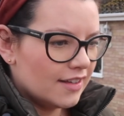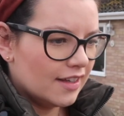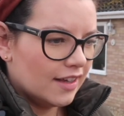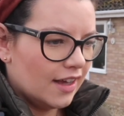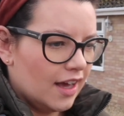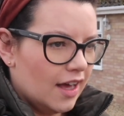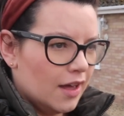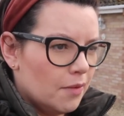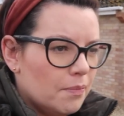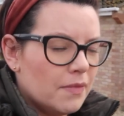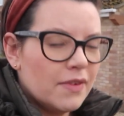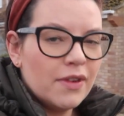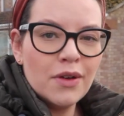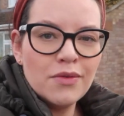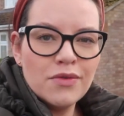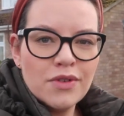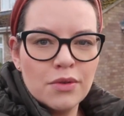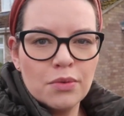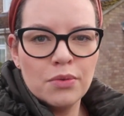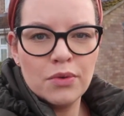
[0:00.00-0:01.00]
So I'm
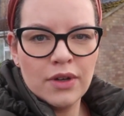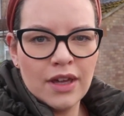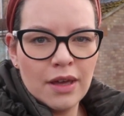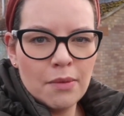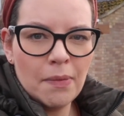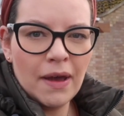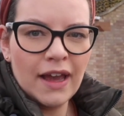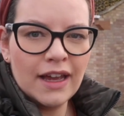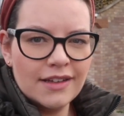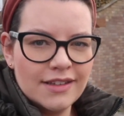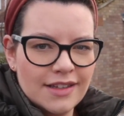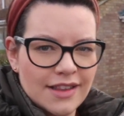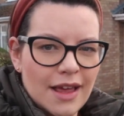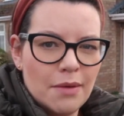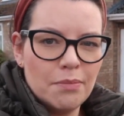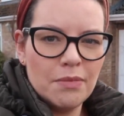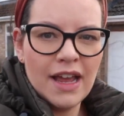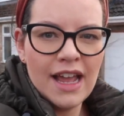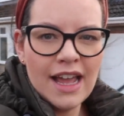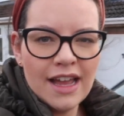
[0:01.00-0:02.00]
just walking back to
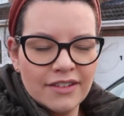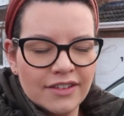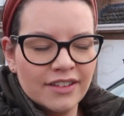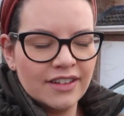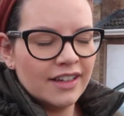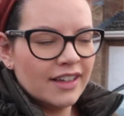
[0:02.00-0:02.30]
them now.